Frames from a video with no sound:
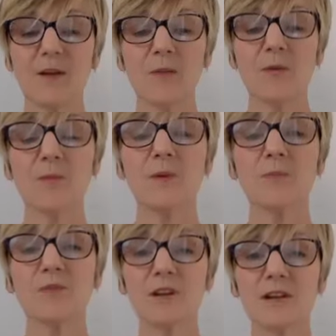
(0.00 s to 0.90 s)
when we're
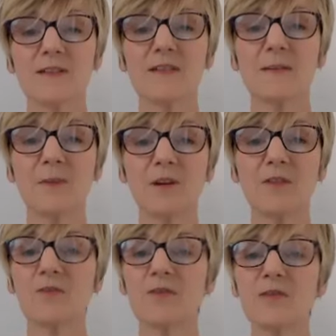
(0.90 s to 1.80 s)
practicing
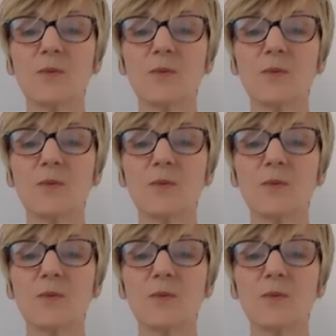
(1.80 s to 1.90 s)
mindfulness,